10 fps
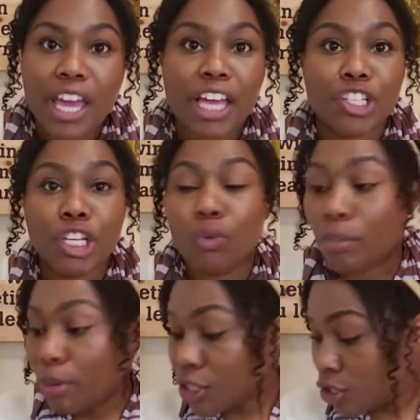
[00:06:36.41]
and she will
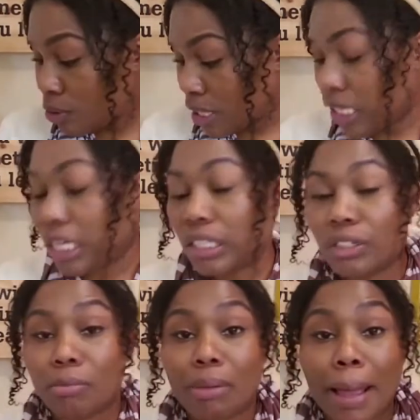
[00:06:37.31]
put you in her
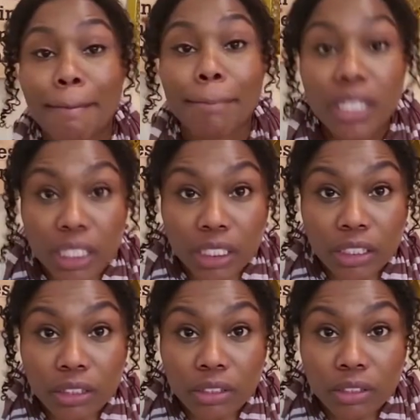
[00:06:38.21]
little black
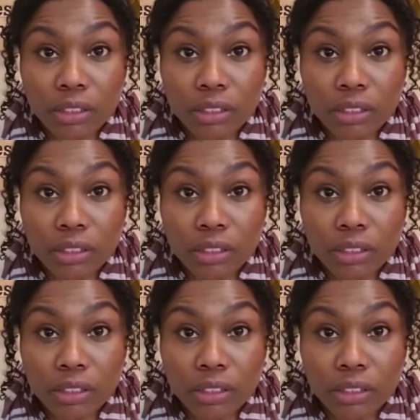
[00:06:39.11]
book